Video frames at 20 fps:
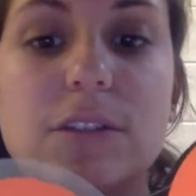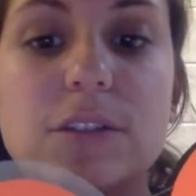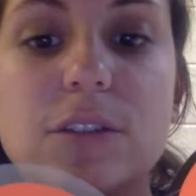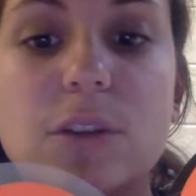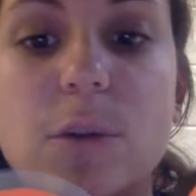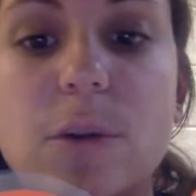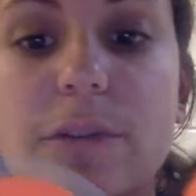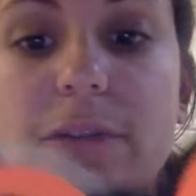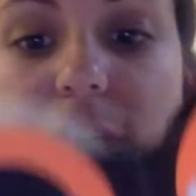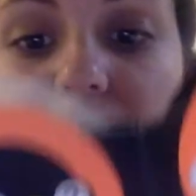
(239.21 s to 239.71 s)

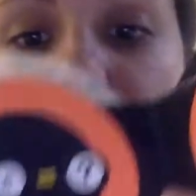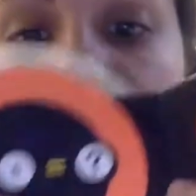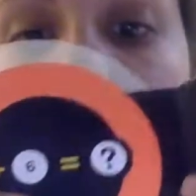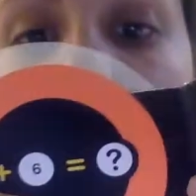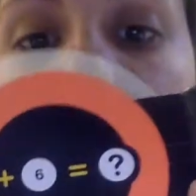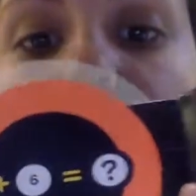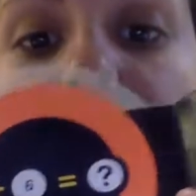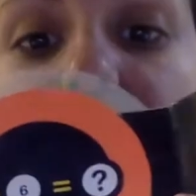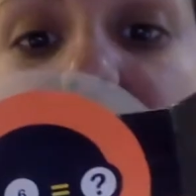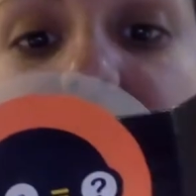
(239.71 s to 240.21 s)
So if I
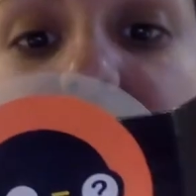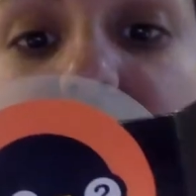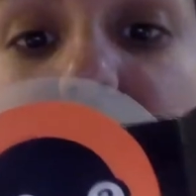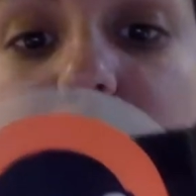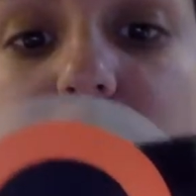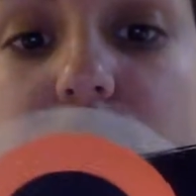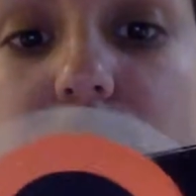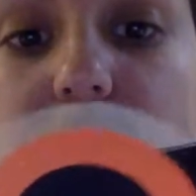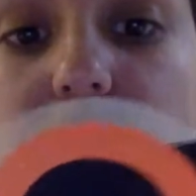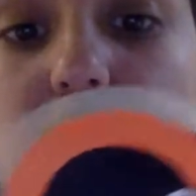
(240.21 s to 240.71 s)
wanted
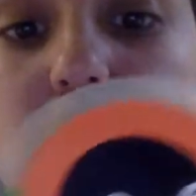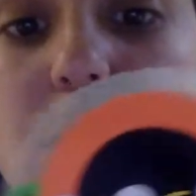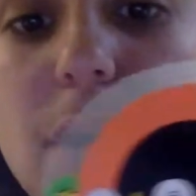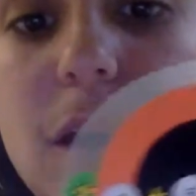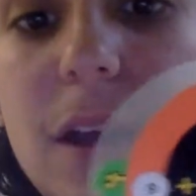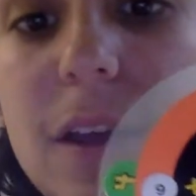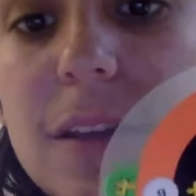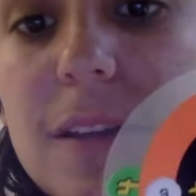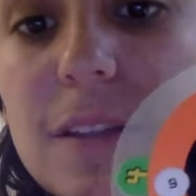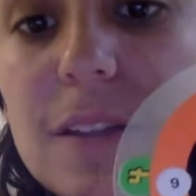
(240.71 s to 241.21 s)
to
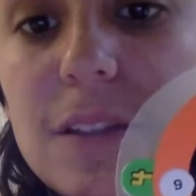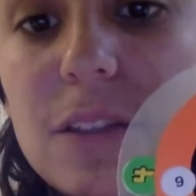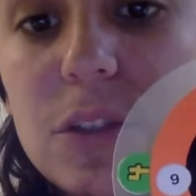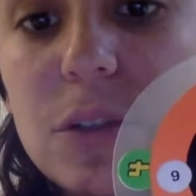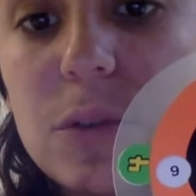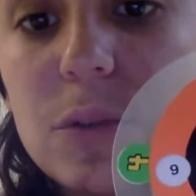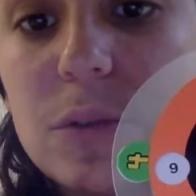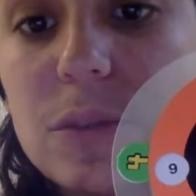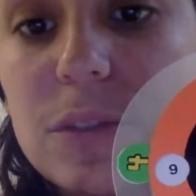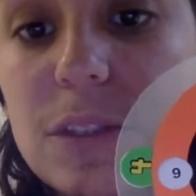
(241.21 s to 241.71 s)

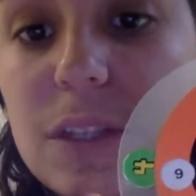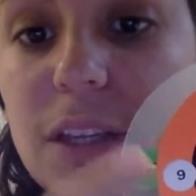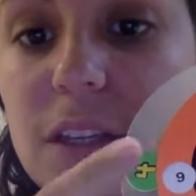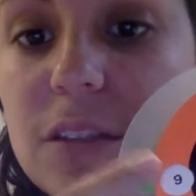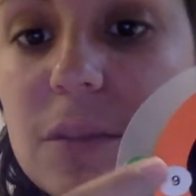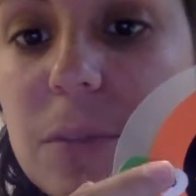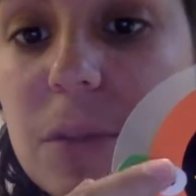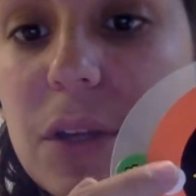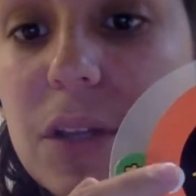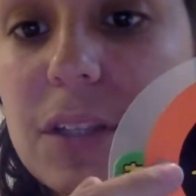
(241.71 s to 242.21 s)
do
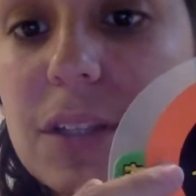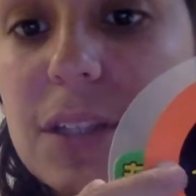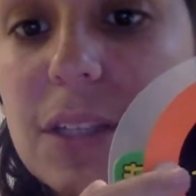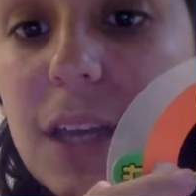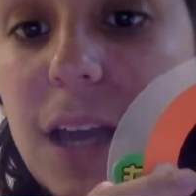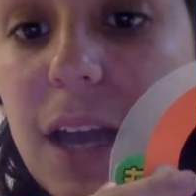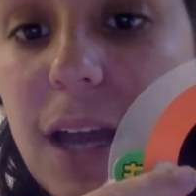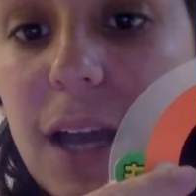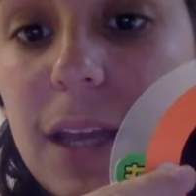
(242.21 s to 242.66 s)
6 plus 9,